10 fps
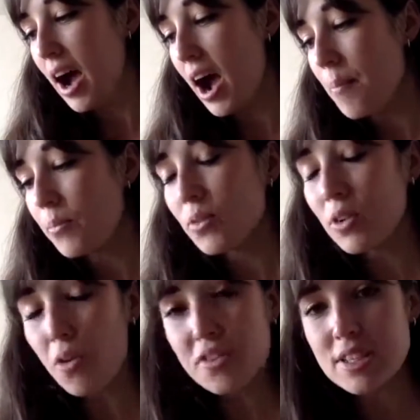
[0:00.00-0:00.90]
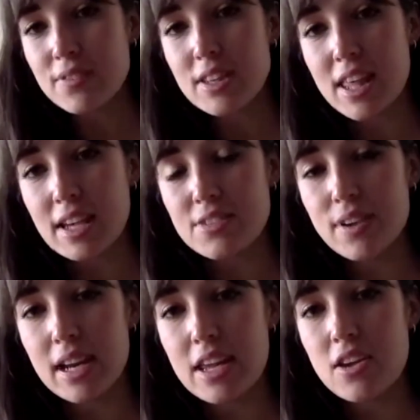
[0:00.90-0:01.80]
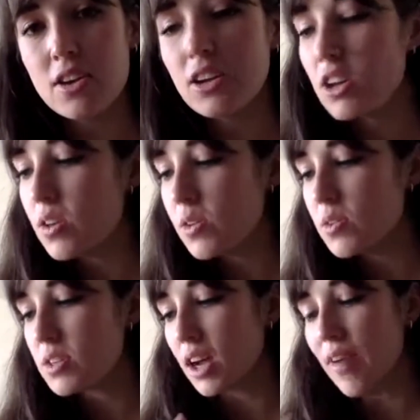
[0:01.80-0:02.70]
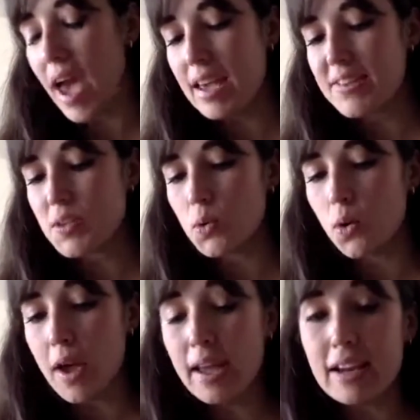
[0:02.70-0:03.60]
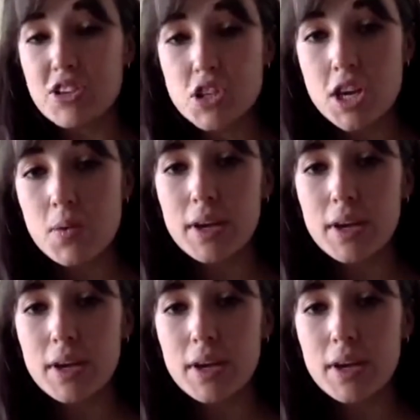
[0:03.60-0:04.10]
Lots of different things, really. You can use kind of hazel or English yew.